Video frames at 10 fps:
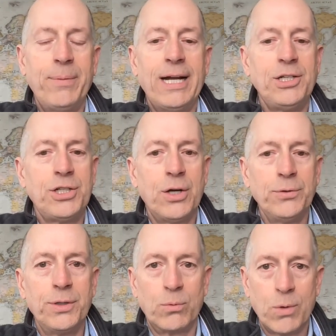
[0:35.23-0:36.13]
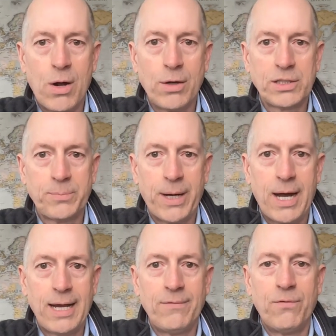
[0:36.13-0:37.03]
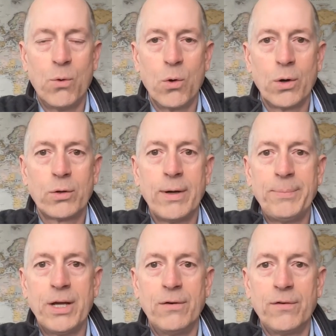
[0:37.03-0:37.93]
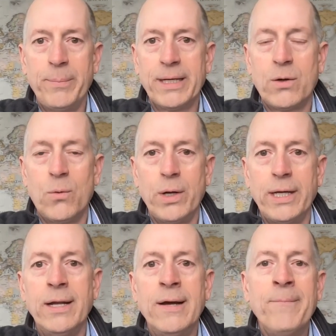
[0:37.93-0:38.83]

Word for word: but I showed the wrong spot for crypto for Bitcoin